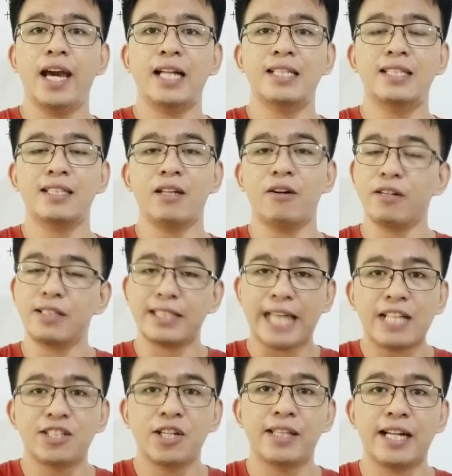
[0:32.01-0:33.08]
or
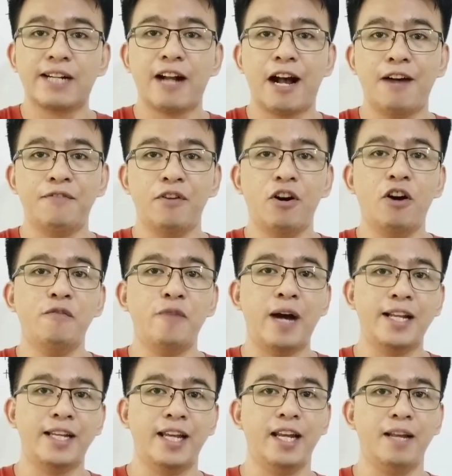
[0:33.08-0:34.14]
sketching the graph of
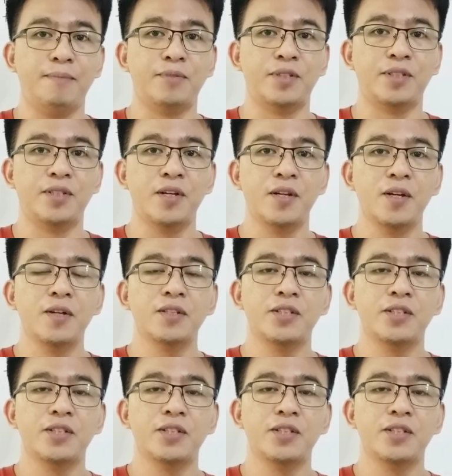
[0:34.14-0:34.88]
an ellipse.